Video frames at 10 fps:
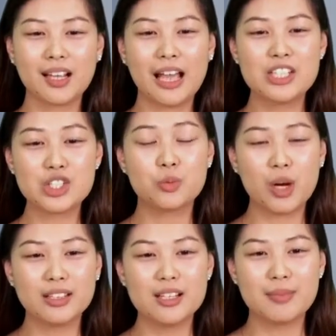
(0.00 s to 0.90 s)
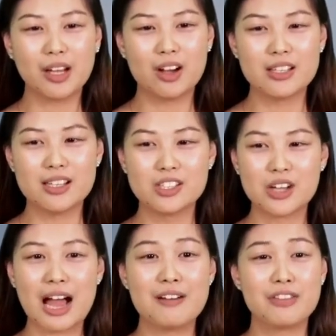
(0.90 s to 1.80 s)
I just wanted my
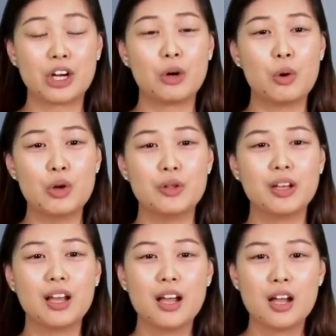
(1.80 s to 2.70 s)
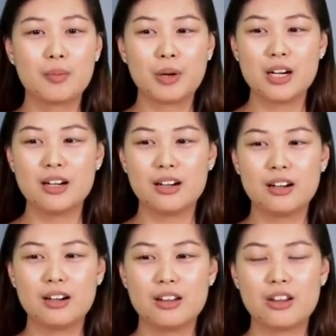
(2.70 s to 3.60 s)
audience to have their own,
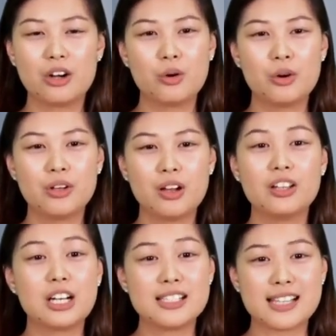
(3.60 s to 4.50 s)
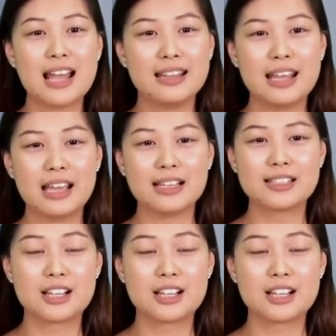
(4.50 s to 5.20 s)
per, their own understanding